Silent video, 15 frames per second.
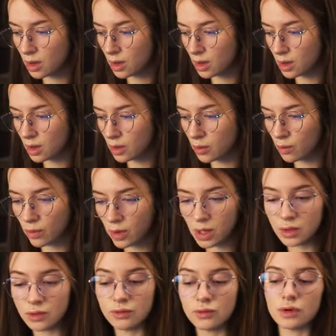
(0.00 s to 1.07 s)
I
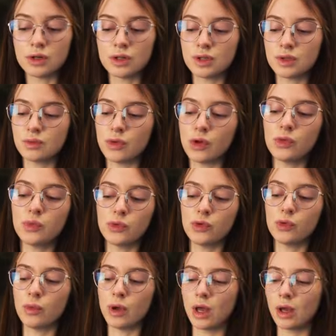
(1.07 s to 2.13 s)
wait for a small
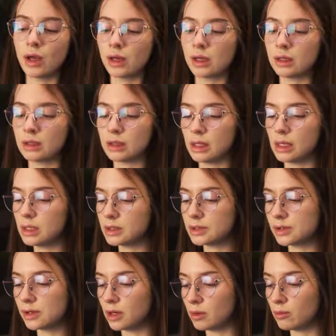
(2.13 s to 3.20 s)
pullback and
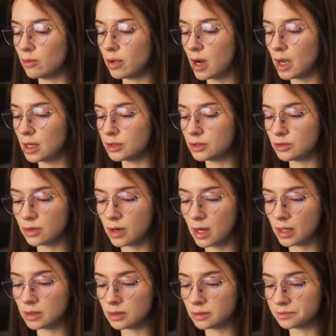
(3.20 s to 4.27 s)
enter a buy
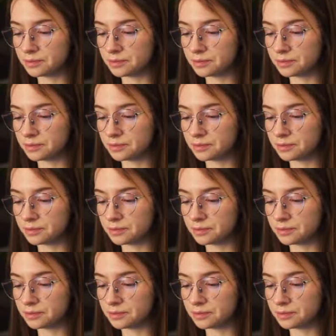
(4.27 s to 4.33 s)
trade.